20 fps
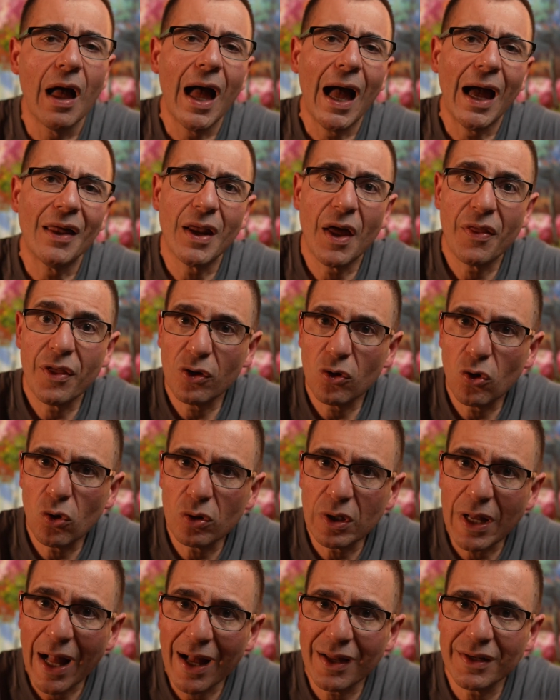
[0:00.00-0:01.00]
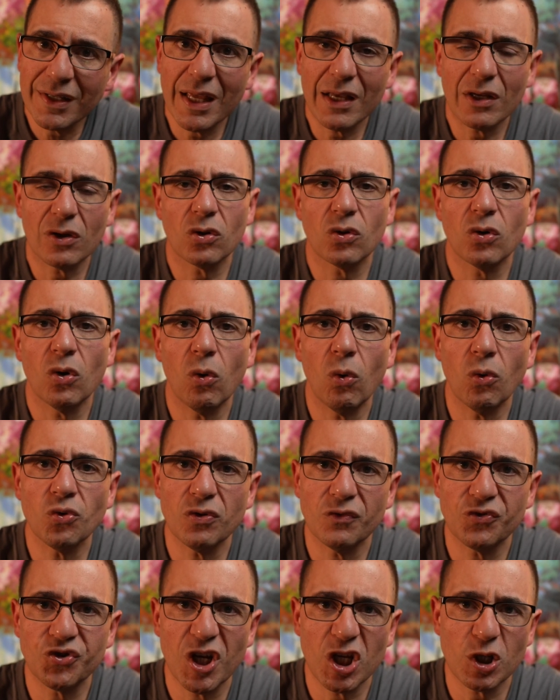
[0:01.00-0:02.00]
Another cardiac cause
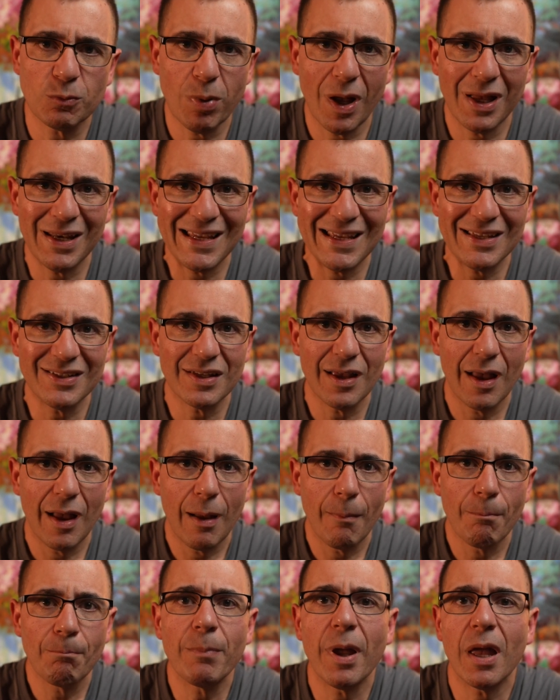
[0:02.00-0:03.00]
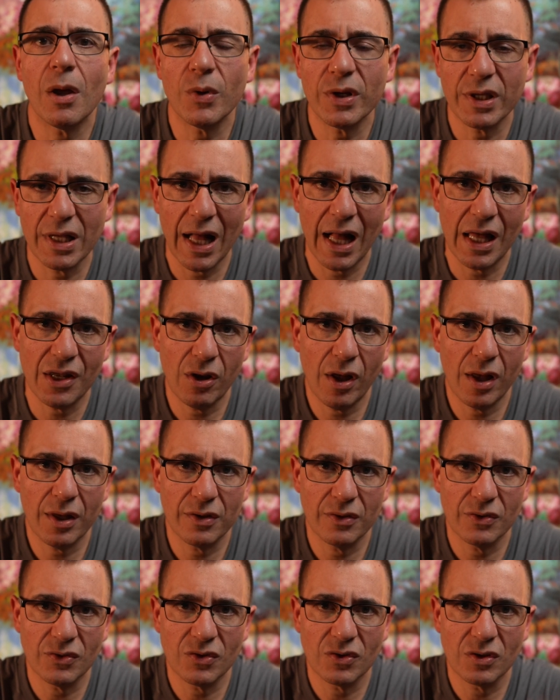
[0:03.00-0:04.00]
of chest pain is
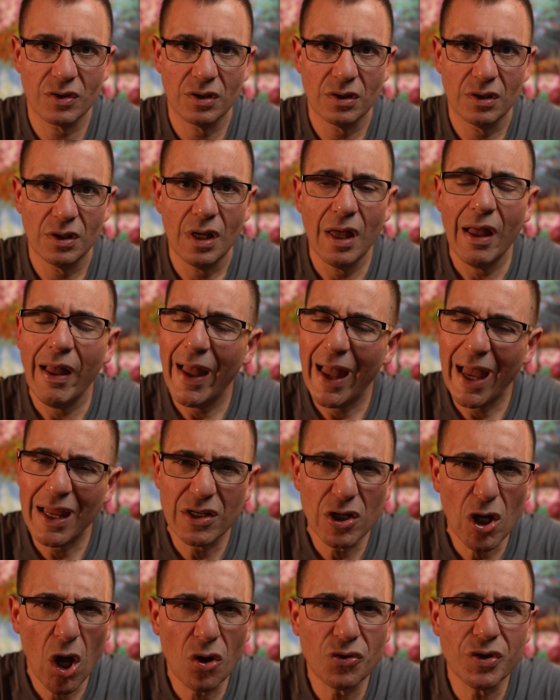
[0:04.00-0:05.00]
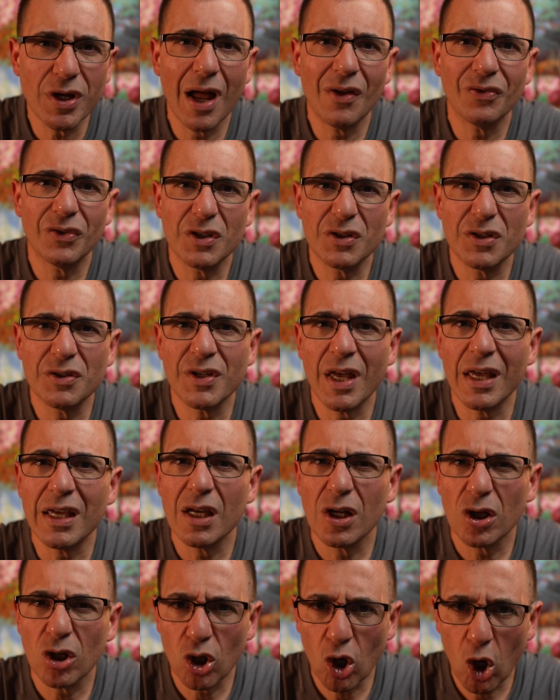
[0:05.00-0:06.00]
pericarditis. And no doubt this is a
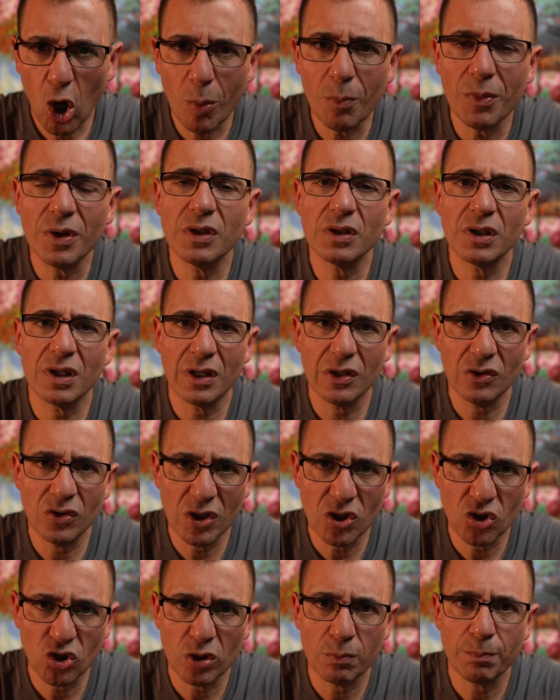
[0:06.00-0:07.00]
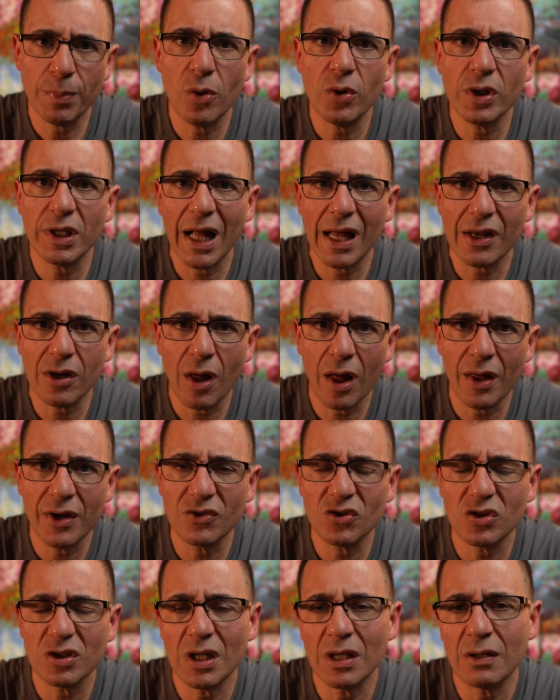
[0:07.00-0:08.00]
common condition.
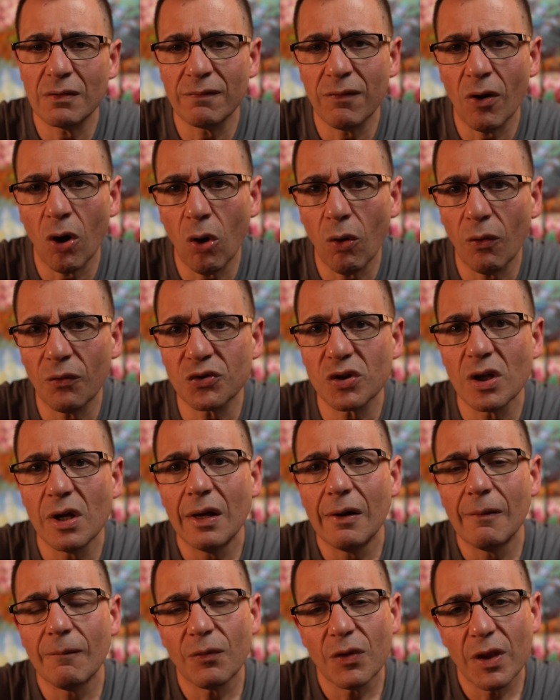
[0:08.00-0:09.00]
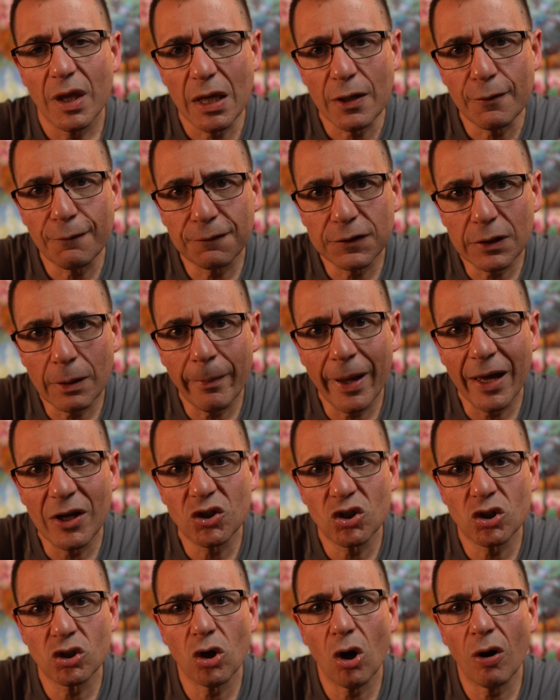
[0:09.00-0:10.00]
Pericarditis involves
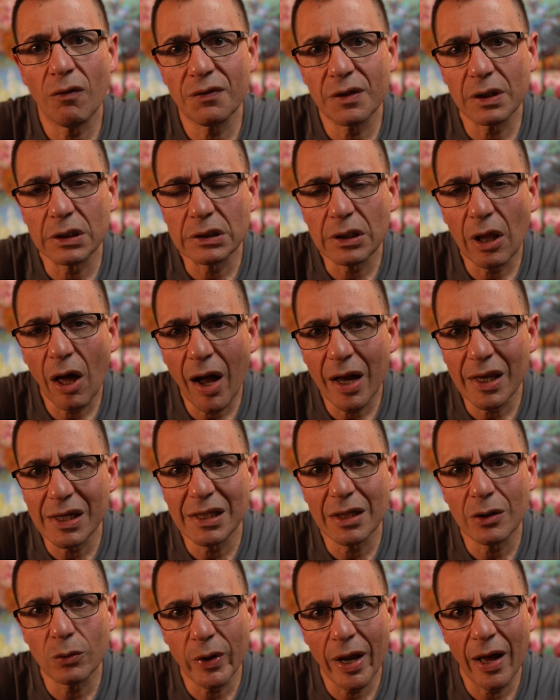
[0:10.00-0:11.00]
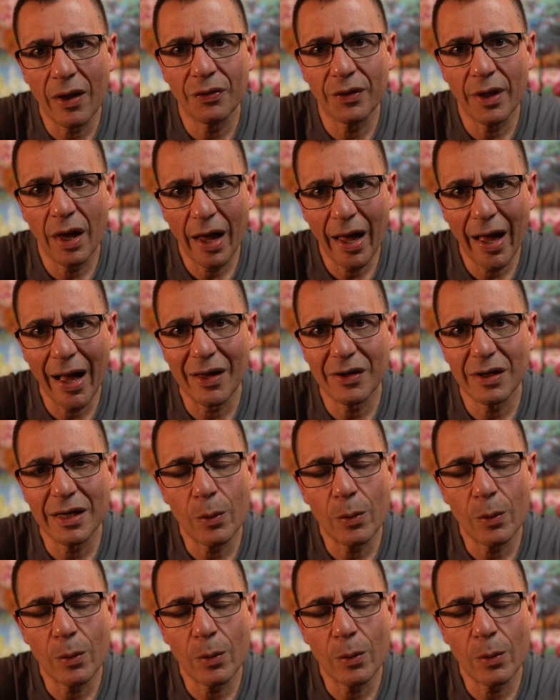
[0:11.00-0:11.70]
inflammation of the lining around the heart.